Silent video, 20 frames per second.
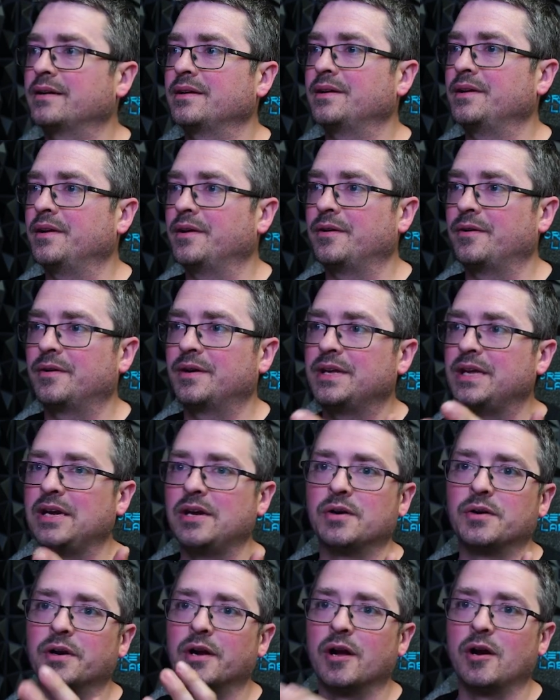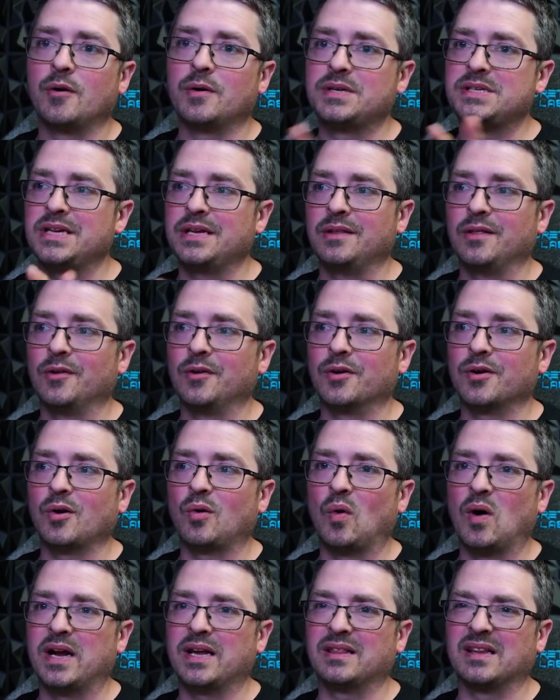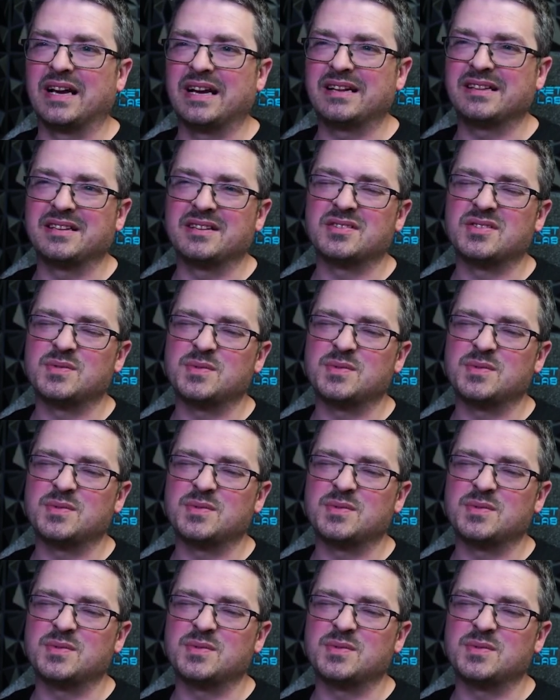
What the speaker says: you know, a year ago it didn't look quite like this.